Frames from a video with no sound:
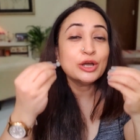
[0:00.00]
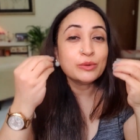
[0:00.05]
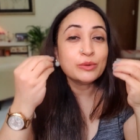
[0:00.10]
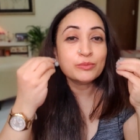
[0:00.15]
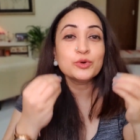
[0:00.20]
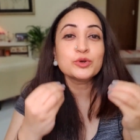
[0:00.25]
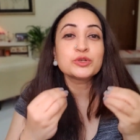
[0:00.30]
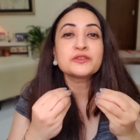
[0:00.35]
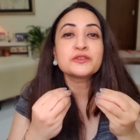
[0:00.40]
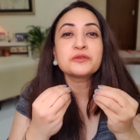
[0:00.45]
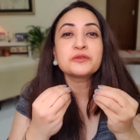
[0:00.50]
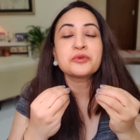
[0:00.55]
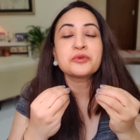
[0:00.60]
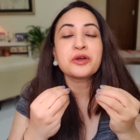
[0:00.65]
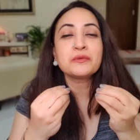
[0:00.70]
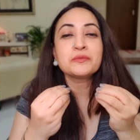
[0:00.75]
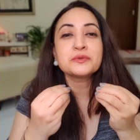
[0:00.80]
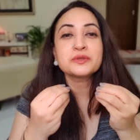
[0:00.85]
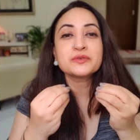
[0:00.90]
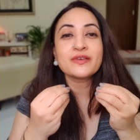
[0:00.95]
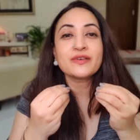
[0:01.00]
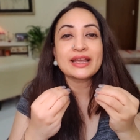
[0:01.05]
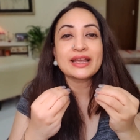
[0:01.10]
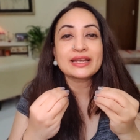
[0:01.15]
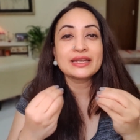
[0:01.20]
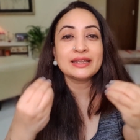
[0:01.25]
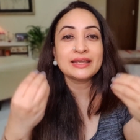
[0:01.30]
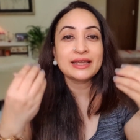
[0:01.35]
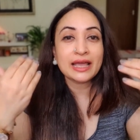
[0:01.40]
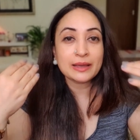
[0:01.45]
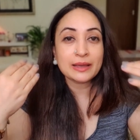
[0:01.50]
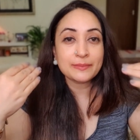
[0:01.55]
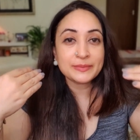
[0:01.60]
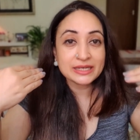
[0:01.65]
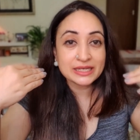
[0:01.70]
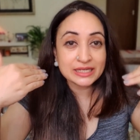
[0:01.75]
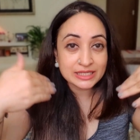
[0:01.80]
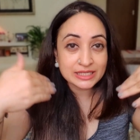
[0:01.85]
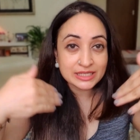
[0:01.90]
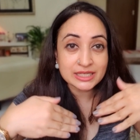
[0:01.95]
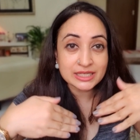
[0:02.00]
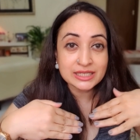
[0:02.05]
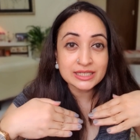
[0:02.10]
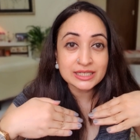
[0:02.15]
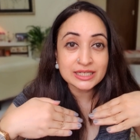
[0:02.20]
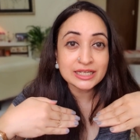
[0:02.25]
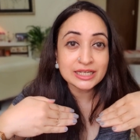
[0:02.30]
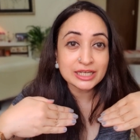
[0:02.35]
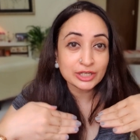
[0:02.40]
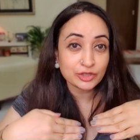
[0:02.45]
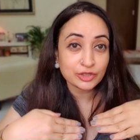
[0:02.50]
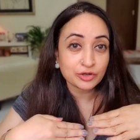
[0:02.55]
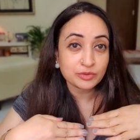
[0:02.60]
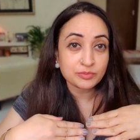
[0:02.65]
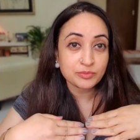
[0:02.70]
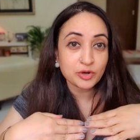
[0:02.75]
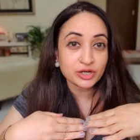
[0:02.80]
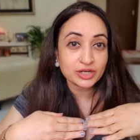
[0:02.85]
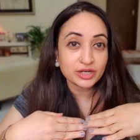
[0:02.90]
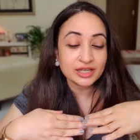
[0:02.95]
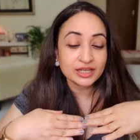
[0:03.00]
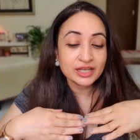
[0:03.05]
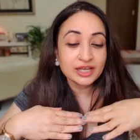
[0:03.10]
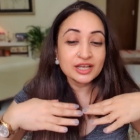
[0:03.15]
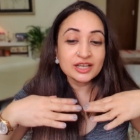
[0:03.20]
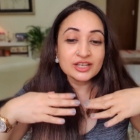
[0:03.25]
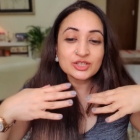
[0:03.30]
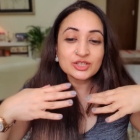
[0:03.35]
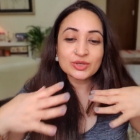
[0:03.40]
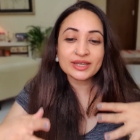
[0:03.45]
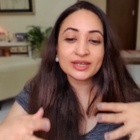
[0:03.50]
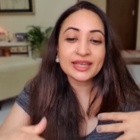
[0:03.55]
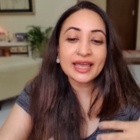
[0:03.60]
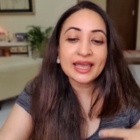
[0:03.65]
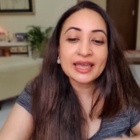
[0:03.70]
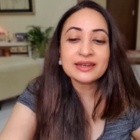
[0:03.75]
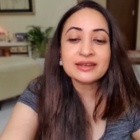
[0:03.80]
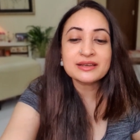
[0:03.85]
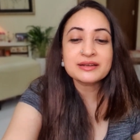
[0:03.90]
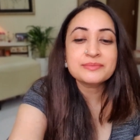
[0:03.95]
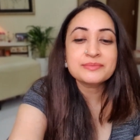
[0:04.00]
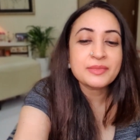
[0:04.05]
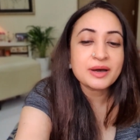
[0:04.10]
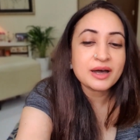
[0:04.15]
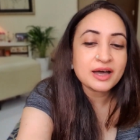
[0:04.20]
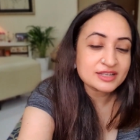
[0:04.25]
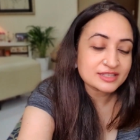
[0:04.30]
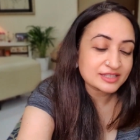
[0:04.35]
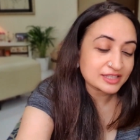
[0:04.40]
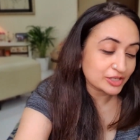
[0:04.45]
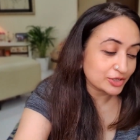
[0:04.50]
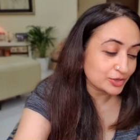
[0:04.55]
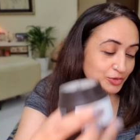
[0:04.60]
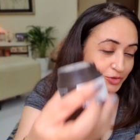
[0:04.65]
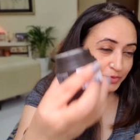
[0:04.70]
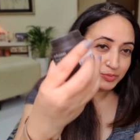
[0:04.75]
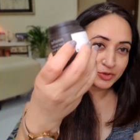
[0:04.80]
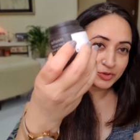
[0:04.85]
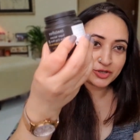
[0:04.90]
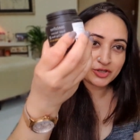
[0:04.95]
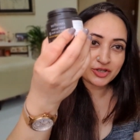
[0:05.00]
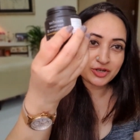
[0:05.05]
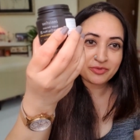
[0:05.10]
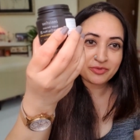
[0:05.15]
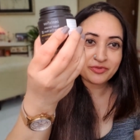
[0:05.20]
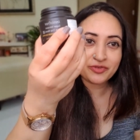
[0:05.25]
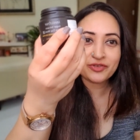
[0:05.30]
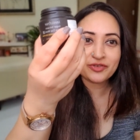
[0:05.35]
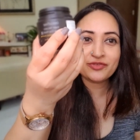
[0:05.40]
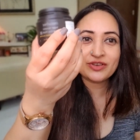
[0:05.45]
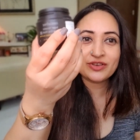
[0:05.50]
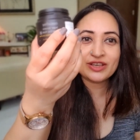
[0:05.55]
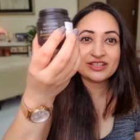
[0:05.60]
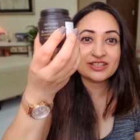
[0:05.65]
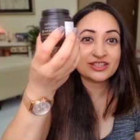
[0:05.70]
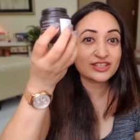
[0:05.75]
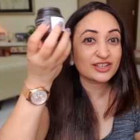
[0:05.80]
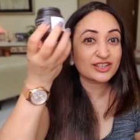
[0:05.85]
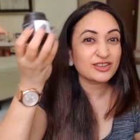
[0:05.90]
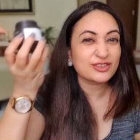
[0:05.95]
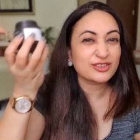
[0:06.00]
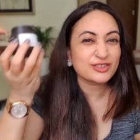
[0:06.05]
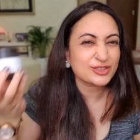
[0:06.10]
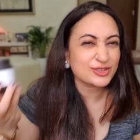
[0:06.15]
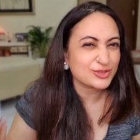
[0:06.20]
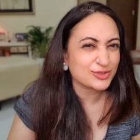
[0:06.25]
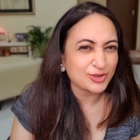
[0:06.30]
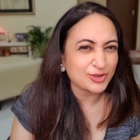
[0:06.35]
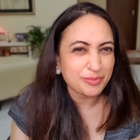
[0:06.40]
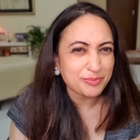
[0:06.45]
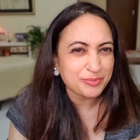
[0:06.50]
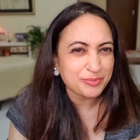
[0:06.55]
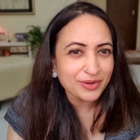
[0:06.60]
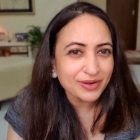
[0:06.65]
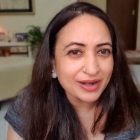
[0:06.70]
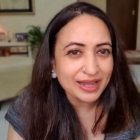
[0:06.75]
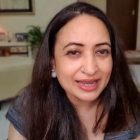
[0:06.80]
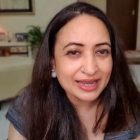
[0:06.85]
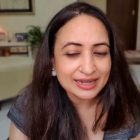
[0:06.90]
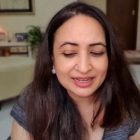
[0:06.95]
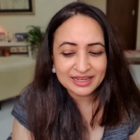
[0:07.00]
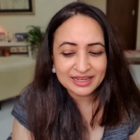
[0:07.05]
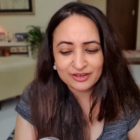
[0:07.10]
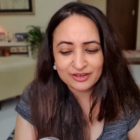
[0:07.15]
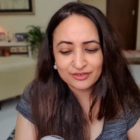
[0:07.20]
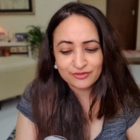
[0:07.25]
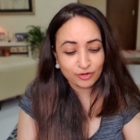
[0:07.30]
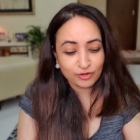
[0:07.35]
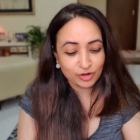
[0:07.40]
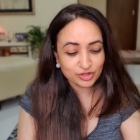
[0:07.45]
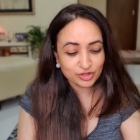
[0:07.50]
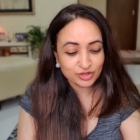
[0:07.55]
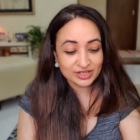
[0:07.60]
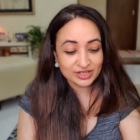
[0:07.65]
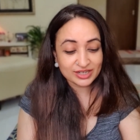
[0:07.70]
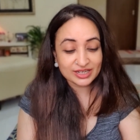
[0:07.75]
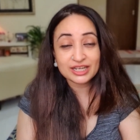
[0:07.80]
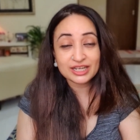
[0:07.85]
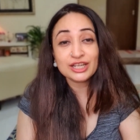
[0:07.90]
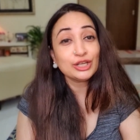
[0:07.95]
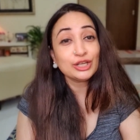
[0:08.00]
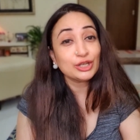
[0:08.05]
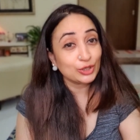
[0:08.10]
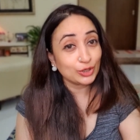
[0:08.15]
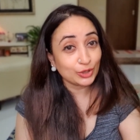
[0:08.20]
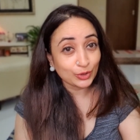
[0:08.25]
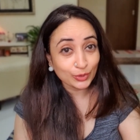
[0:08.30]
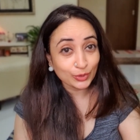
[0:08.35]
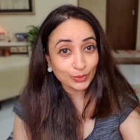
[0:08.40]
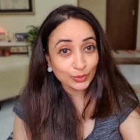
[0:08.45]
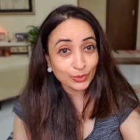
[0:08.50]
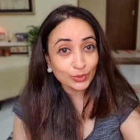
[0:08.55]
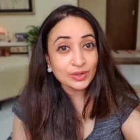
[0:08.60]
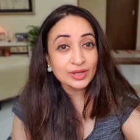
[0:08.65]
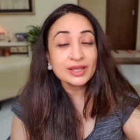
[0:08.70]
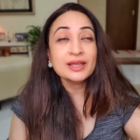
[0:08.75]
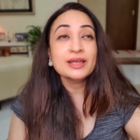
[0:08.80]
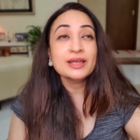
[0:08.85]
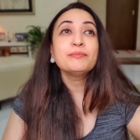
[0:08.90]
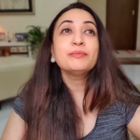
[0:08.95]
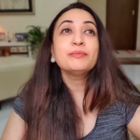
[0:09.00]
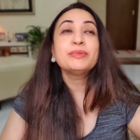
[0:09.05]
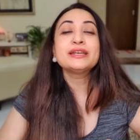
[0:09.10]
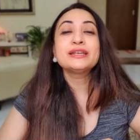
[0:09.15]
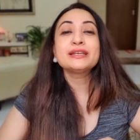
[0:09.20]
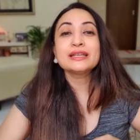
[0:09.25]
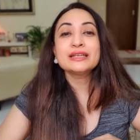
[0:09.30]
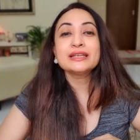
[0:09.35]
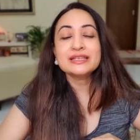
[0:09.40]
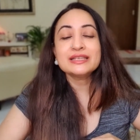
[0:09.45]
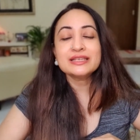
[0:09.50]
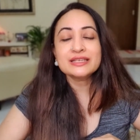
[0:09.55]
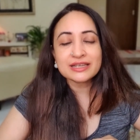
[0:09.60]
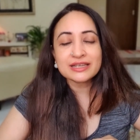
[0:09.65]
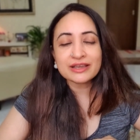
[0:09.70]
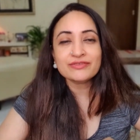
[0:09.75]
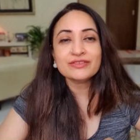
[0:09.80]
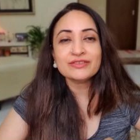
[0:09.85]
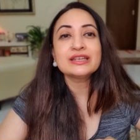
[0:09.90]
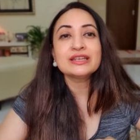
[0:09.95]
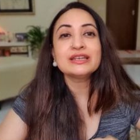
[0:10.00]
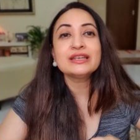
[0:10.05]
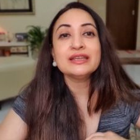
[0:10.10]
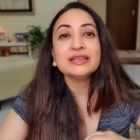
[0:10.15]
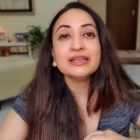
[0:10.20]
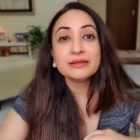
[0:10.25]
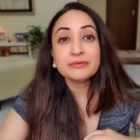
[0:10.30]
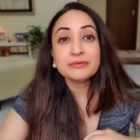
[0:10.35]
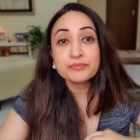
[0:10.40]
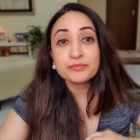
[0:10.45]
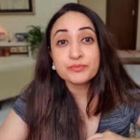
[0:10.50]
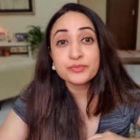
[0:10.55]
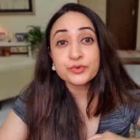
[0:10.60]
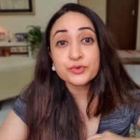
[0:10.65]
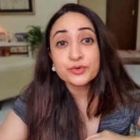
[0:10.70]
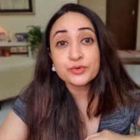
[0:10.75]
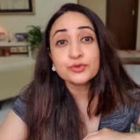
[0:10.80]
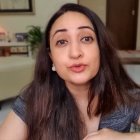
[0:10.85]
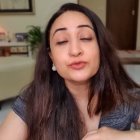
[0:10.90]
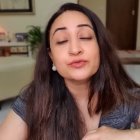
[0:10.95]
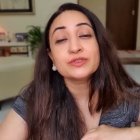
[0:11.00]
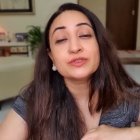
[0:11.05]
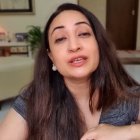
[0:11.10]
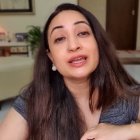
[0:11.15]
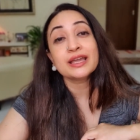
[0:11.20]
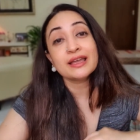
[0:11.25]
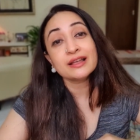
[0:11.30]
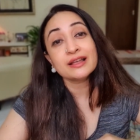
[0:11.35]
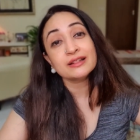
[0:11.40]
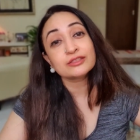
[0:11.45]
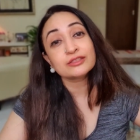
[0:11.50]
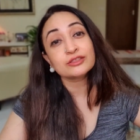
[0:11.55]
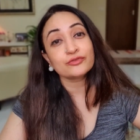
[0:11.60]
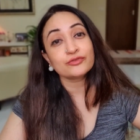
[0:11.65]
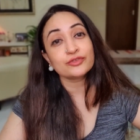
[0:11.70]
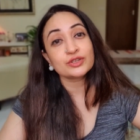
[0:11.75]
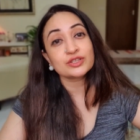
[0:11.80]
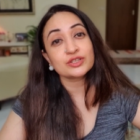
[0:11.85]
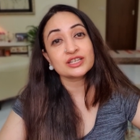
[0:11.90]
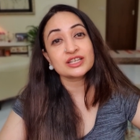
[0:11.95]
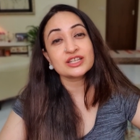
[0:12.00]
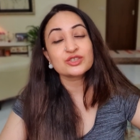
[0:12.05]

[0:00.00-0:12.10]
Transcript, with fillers: Most of the problems of acne happen internally in your body. So, can a mask that you're going to put on top of your face stop your acne? Unfortunately, no. But it can definitely improve the health of your skin.